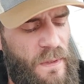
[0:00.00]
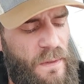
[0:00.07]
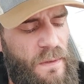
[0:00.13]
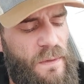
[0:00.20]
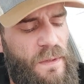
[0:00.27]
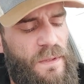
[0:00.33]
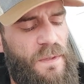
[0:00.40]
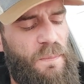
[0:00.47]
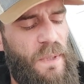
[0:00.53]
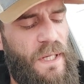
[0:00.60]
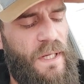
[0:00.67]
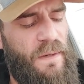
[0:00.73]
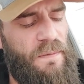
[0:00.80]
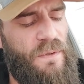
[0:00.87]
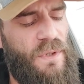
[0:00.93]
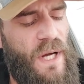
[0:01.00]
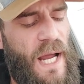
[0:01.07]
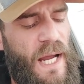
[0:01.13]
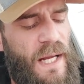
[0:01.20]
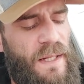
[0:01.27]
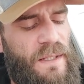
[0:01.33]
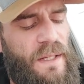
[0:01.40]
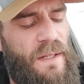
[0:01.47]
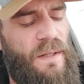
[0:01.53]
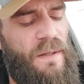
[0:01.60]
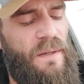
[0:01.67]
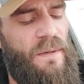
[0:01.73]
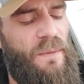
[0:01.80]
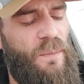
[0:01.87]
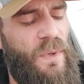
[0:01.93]
to speak of dragons,
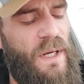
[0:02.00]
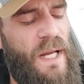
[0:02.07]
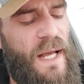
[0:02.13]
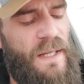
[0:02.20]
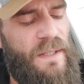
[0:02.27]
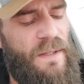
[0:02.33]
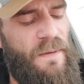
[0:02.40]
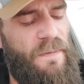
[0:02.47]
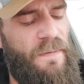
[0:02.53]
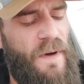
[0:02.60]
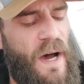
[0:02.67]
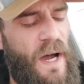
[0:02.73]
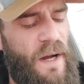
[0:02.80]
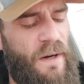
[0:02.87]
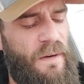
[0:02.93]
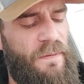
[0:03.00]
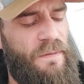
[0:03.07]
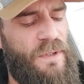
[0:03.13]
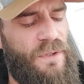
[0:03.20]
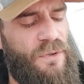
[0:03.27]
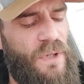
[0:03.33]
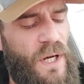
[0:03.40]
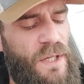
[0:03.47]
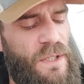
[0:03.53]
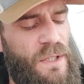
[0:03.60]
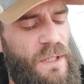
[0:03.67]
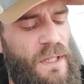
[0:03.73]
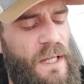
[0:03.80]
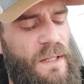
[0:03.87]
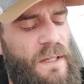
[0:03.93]
and one has the fire of
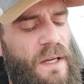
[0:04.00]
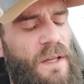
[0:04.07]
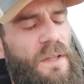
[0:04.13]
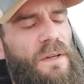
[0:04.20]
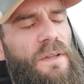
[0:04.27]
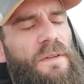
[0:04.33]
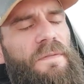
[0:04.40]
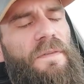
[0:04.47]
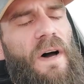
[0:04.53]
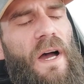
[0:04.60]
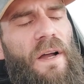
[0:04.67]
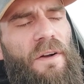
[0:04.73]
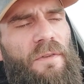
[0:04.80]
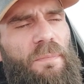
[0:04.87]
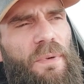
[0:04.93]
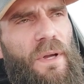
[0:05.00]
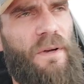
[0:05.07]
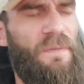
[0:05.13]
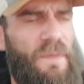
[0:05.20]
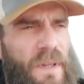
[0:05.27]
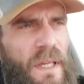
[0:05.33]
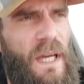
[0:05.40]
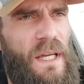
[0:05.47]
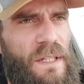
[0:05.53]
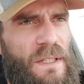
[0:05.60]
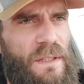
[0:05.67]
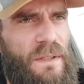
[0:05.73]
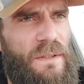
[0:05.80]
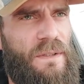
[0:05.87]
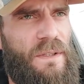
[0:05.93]
destruction and the other the fire of
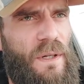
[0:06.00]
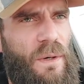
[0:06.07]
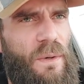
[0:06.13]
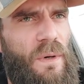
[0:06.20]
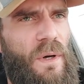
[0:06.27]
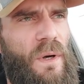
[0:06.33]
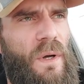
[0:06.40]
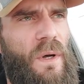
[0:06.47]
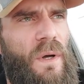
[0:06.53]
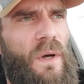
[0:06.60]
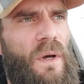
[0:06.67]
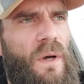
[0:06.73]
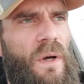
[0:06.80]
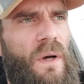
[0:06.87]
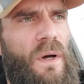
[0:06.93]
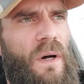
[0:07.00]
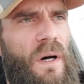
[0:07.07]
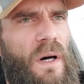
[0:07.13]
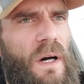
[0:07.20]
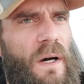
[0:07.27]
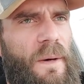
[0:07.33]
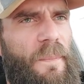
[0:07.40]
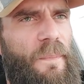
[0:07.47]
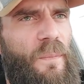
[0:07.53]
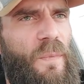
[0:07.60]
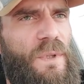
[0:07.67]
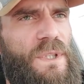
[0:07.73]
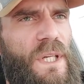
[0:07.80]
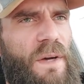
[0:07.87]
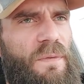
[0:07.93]
purification. So
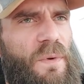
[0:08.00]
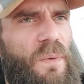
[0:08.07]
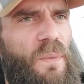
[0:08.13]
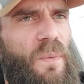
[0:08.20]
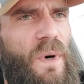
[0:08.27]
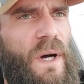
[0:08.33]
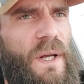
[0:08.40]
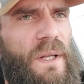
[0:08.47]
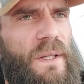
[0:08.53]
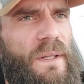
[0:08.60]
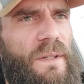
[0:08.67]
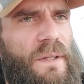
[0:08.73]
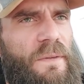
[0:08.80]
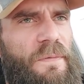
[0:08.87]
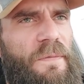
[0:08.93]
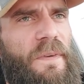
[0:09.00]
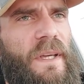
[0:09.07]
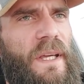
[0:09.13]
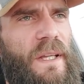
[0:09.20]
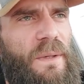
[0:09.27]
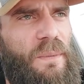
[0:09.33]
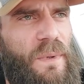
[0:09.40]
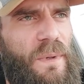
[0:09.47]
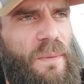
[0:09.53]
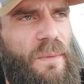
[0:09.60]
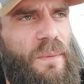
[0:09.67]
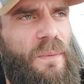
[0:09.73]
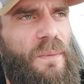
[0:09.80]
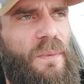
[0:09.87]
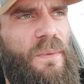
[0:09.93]
whichever one you feed will
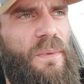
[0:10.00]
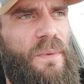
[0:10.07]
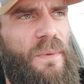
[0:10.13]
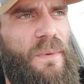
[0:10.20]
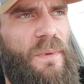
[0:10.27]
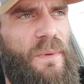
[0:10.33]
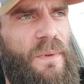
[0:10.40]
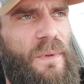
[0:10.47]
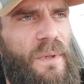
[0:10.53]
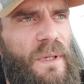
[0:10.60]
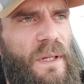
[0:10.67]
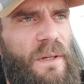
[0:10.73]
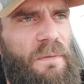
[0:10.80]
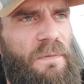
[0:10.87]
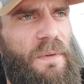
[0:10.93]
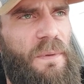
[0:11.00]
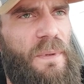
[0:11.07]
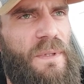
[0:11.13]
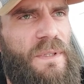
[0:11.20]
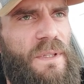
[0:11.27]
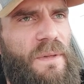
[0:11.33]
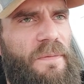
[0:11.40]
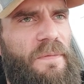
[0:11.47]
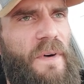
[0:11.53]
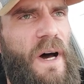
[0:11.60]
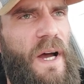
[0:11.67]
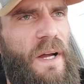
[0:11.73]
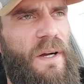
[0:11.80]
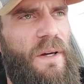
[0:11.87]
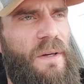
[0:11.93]
influence the
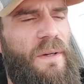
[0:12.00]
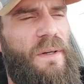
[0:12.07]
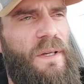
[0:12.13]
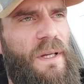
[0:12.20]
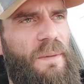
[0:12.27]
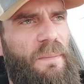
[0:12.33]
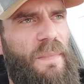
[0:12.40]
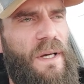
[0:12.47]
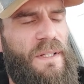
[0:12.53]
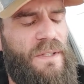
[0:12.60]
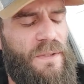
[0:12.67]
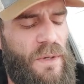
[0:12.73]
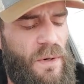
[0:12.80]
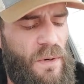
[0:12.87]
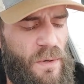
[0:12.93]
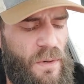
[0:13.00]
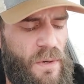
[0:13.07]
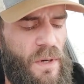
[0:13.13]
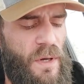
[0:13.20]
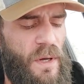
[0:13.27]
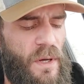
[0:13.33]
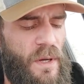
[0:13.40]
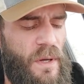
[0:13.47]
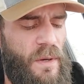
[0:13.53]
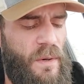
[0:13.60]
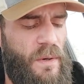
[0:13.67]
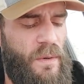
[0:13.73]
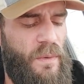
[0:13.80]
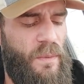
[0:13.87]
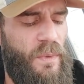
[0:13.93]
fire in my soul,
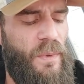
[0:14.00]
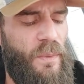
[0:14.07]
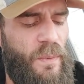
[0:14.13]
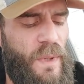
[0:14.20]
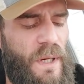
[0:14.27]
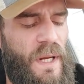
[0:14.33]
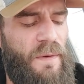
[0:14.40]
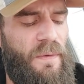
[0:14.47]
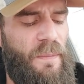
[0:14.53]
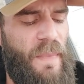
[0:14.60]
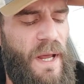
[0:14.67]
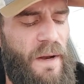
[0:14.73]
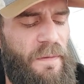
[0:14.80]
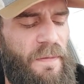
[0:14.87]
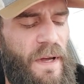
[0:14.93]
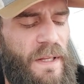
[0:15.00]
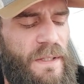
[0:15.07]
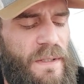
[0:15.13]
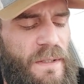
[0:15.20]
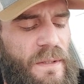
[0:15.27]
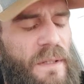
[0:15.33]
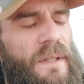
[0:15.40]
whatever manifests.